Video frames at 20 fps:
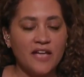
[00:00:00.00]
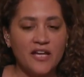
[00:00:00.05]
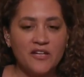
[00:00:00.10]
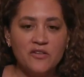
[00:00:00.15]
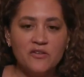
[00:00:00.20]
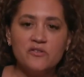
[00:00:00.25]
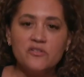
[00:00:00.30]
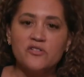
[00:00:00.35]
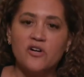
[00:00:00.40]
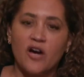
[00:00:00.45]
Can
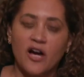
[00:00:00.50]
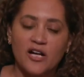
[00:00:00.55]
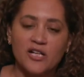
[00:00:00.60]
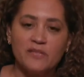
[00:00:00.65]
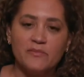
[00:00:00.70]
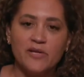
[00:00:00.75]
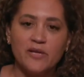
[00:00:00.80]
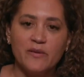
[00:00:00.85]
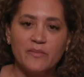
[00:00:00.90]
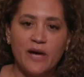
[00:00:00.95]
you talk
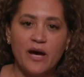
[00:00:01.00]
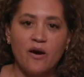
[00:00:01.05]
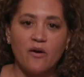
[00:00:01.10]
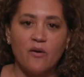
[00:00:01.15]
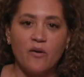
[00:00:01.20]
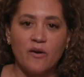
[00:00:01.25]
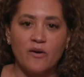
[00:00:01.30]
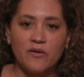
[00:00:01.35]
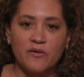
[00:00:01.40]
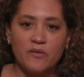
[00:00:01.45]
to me
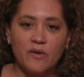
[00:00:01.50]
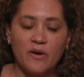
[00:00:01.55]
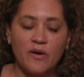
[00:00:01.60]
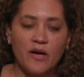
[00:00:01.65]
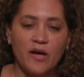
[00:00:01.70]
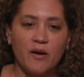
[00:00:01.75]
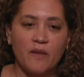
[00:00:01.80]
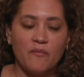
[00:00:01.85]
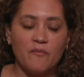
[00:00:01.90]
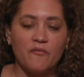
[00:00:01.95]
about
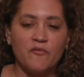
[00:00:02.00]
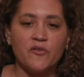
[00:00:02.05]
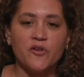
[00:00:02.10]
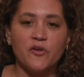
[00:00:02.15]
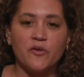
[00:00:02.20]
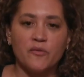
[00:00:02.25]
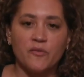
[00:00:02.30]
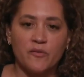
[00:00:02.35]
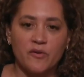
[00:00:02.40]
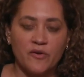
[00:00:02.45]

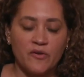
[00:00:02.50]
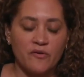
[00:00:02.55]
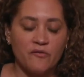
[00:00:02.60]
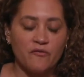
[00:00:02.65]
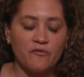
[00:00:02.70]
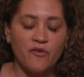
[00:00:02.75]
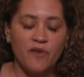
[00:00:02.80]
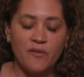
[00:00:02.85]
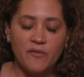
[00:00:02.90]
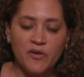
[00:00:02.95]

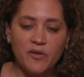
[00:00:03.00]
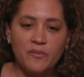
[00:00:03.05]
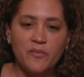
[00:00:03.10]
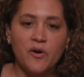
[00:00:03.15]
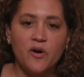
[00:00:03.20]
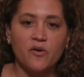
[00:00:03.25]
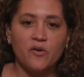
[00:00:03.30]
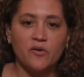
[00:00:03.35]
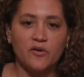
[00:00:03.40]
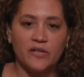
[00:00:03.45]
from your
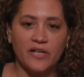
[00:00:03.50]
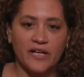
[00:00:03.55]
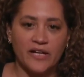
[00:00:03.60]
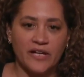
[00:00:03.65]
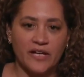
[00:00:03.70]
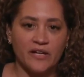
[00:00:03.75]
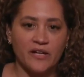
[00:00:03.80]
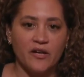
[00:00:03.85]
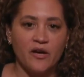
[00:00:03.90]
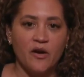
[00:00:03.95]

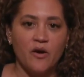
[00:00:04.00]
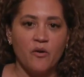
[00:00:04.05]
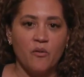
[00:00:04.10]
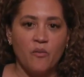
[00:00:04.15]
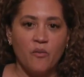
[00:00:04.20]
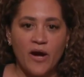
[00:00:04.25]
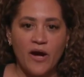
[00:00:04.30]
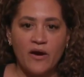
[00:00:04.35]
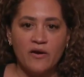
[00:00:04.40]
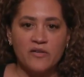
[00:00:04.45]
polling,
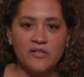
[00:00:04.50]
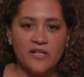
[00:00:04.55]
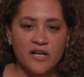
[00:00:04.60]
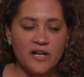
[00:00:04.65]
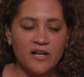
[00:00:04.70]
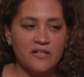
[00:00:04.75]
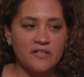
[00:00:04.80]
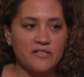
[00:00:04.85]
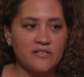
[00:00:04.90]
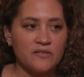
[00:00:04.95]
where
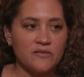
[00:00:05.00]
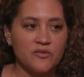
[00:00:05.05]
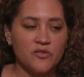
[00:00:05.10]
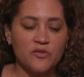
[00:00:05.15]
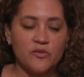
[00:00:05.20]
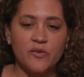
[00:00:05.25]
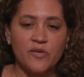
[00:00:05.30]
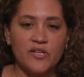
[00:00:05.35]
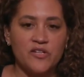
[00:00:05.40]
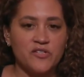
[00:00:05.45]

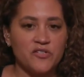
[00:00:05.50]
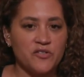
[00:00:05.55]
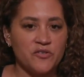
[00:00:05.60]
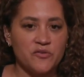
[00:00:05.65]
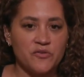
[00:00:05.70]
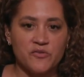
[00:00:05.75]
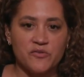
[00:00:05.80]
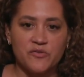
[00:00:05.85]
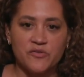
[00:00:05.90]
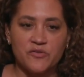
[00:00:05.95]
do
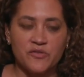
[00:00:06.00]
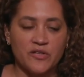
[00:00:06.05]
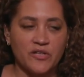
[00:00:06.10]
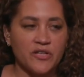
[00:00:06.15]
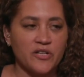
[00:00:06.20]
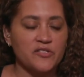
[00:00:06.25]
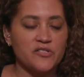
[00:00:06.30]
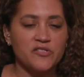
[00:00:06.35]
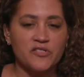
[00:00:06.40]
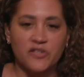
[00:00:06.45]
issues,
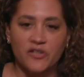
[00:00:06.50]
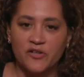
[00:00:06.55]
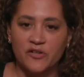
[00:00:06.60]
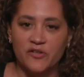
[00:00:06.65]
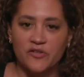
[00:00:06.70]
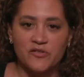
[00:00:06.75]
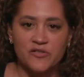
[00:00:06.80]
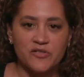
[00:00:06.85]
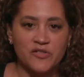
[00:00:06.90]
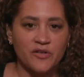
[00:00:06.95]

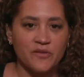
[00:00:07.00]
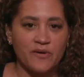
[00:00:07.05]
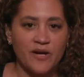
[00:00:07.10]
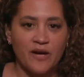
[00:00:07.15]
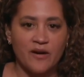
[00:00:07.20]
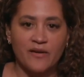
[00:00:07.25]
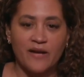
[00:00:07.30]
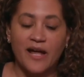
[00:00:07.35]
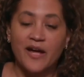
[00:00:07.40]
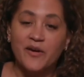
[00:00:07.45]
concerns
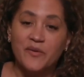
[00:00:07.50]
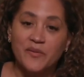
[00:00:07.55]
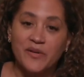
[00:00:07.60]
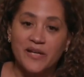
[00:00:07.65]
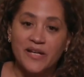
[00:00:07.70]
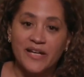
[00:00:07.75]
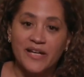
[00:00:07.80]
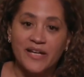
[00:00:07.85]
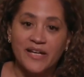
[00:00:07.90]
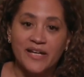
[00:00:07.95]
around
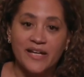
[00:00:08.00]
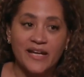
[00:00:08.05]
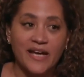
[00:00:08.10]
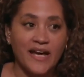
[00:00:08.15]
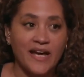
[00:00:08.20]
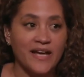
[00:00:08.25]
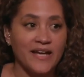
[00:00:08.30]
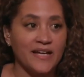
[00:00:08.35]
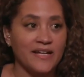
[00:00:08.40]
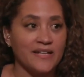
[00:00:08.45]
equity
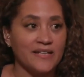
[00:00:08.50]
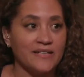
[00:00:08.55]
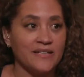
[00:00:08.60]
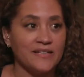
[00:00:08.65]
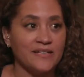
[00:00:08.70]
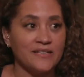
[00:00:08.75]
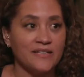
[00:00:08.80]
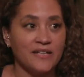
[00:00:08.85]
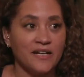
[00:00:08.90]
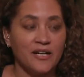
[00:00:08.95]

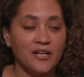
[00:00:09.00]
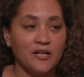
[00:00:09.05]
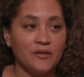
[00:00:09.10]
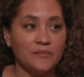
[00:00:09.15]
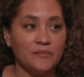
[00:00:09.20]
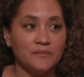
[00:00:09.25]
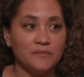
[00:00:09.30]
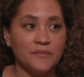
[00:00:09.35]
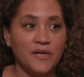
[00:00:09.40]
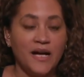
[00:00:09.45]

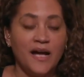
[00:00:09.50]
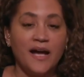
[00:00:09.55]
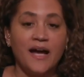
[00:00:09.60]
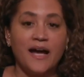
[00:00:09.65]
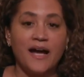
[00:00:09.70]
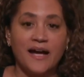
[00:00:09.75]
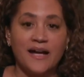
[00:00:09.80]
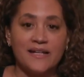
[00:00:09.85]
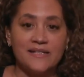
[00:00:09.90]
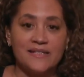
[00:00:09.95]
and
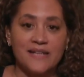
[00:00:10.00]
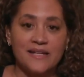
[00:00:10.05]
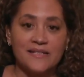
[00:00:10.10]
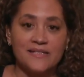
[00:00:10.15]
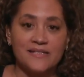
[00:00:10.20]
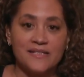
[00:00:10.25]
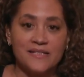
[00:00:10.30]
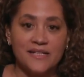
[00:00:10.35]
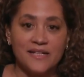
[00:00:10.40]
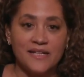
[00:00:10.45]

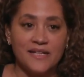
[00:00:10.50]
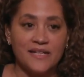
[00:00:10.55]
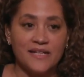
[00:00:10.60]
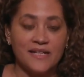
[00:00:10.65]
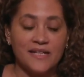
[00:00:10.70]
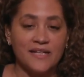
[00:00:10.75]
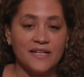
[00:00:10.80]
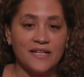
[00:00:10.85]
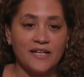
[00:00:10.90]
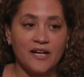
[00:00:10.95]

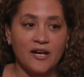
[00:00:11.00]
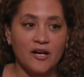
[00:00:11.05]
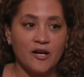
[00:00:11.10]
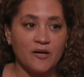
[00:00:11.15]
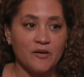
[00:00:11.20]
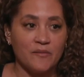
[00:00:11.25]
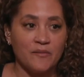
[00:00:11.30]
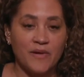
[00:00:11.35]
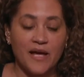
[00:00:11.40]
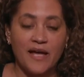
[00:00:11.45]
identity,
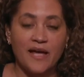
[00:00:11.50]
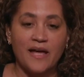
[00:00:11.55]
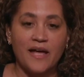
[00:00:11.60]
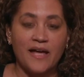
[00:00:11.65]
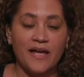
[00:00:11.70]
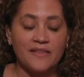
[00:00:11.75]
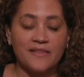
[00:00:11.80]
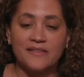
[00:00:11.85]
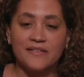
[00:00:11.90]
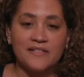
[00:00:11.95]

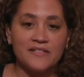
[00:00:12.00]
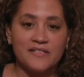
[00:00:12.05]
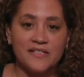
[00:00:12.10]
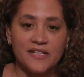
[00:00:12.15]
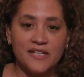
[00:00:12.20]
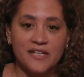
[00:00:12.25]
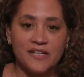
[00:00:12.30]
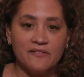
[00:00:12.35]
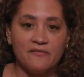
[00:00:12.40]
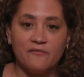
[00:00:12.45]

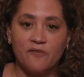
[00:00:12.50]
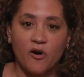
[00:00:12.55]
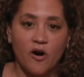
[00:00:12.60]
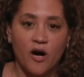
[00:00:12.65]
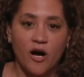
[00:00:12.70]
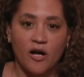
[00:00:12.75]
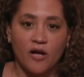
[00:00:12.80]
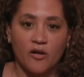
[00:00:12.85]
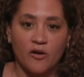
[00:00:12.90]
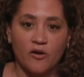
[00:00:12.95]
ethnicity
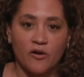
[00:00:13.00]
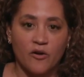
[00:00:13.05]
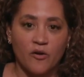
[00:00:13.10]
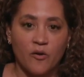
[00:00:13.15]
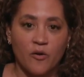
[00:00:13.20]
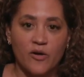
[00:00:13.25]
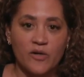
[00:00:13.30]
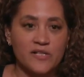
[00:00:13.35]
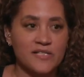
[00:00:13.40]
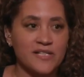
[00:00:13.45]
fall?
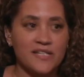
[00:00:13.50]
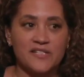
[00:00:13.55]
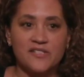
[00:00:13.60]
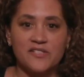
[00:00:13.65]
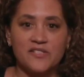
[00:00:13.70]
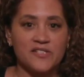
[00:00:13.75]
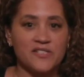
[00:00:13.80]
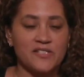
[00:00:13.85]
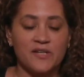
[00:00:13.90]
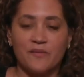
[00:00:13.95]
Or is
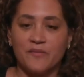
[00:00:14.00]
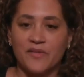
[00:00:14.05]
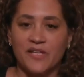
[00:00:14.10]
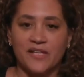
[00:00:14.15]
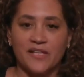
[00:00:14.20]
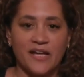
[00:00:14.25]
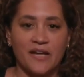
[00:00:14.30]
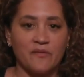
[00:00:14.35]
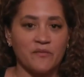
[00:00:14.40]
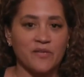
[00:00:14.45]
this just
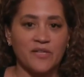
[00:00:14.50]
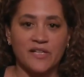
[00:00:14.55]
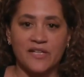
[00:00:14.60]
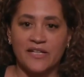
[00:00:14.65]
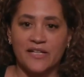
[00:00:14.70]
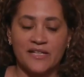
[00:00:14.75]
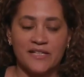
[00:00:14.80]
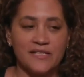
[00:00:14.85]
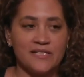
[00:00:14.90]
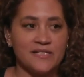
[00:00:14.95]
something that
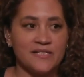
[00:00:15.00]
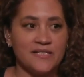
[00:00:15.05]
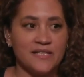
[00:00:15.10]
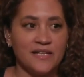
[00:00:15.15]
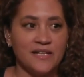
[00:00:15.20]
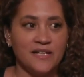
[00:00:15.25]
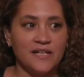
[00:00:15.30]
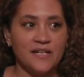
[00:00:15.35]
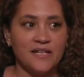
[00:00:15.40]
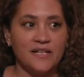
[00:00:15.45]
really is
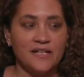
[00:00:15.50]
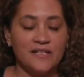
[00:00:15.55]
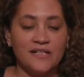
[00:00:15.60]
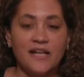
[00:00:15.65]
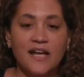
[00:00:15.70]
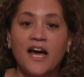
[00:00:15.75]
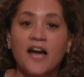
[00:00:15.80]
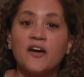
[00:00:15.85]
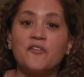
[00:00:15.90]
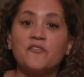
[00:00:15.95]

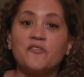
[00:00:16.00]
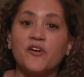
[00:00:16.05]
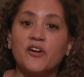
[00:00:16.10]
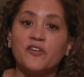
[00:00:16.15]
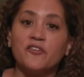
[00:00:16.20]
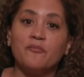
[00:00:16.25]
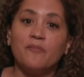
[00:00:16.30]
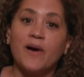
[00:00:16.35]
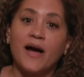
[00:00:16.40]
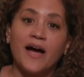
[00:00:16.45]
not
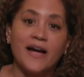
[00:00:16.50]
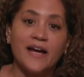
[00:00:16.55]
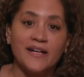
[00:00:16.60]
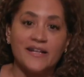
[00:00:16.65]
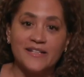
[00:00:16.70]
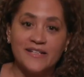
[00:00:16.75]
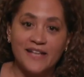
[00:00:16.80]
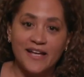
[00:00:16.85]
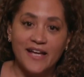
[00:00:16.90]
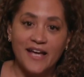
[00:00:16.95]
front of
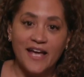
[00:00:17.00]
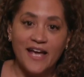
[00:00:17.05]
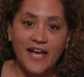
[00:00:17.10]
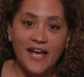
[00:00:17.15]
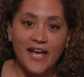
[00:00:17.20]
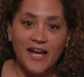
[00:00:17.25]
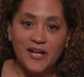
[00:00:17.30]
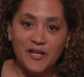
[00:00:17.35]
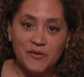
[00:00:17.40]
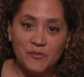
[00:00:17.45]
mind
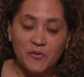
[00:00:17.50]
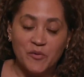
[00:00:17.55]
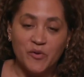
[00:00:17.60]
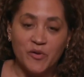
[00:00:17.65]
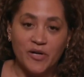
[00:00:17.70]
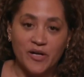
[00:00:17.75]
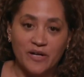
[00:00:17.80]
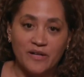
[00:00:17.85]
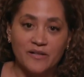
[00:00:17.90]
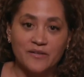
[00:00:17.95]

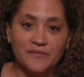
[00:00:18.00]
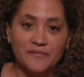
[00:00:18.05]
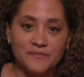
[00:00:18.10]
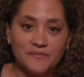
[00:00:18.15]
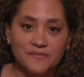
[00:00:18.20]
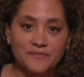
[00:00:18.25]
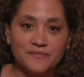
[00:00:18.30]
anymore?